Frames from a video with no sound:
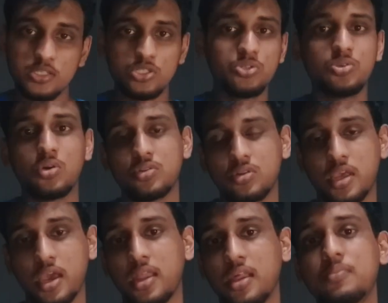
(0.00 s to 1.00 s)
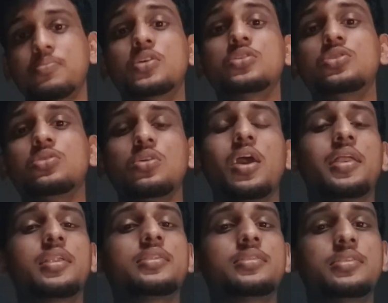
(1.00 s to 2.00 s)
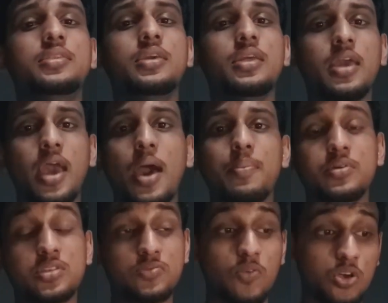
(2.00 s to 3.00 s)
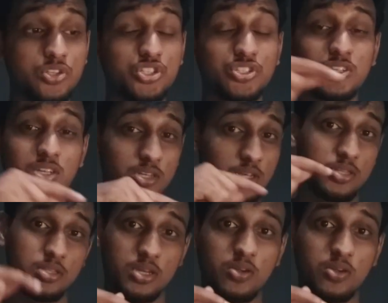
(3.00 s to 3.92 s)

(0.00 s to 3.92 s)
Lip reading: you don't get it, because you get the Apple's Watch, the